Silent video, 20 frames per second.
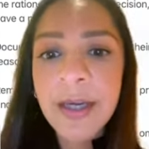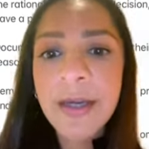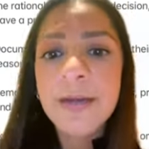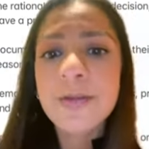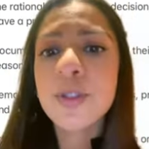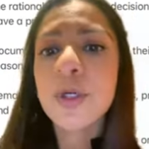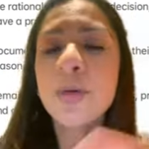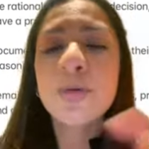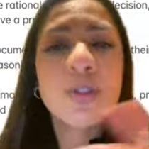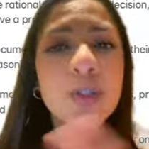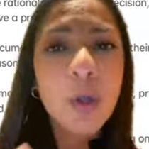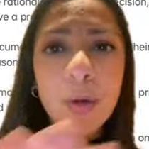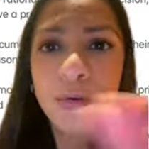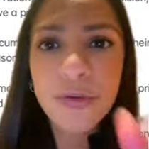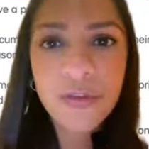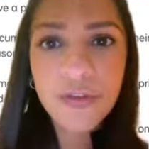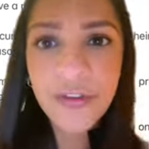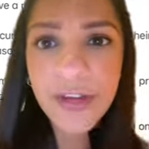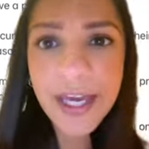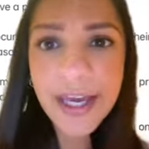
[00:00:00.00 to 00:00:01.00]
So don't
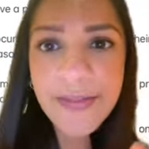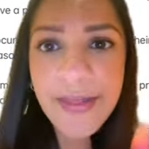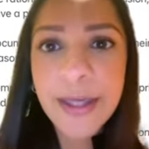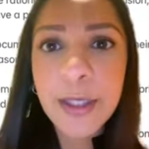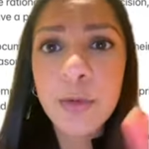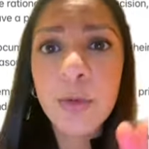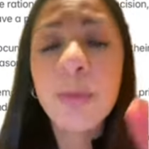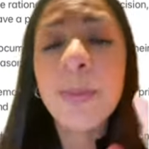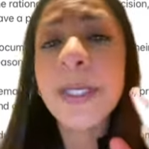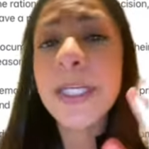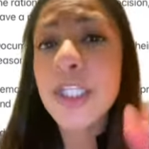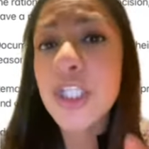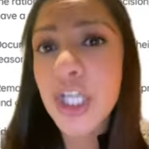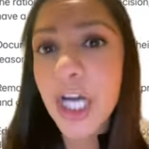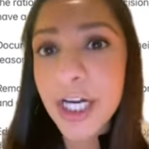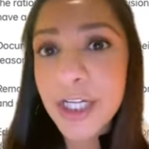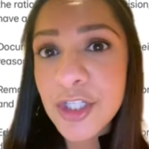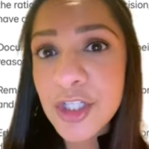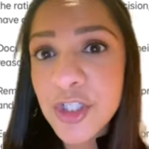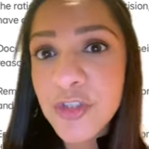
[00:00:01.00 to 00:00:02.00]
fear that you will be
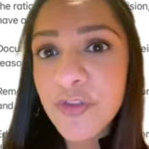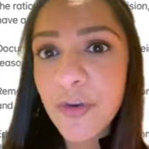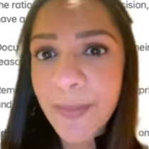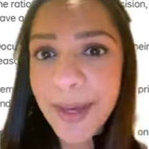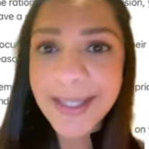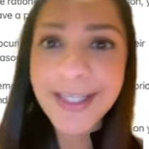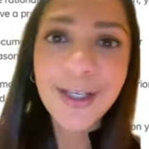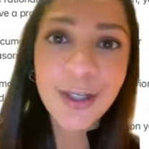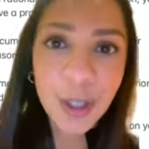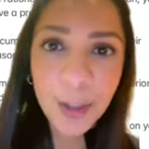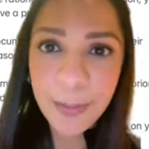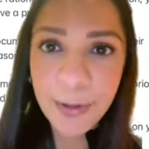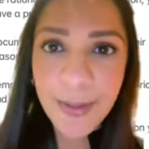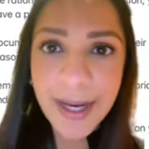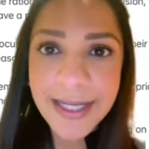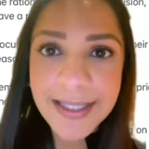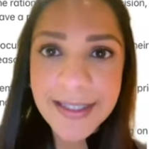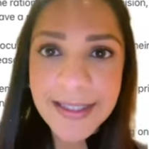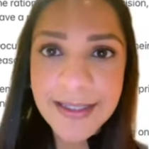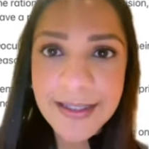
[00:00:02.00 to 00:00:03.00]
judged for making
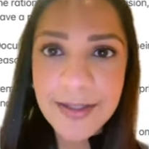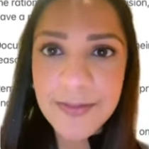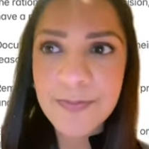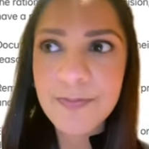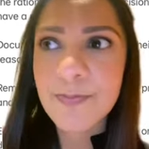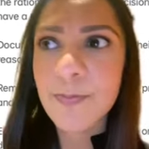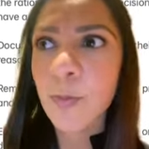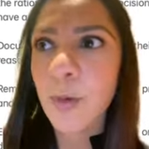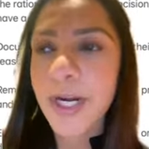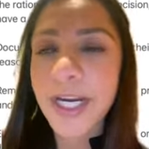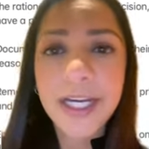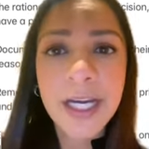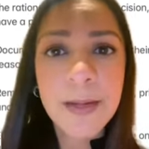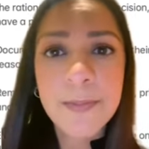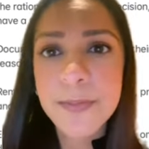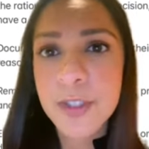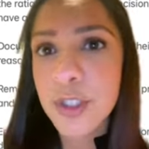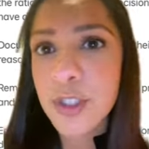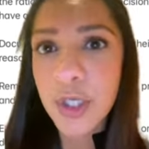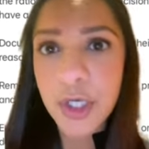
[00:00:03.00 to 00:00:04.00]
compromises when it
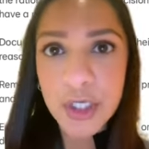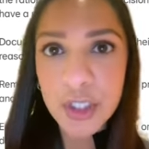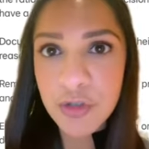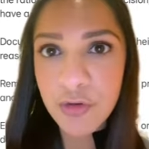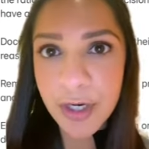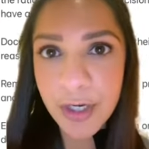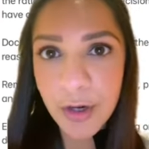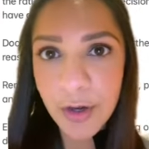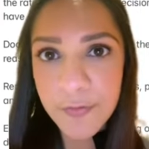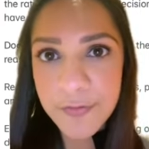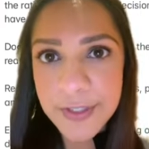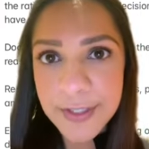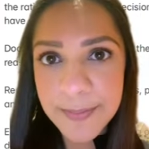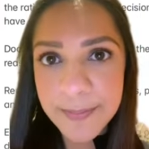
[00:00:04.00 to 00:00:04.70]
comes to certain trade offs.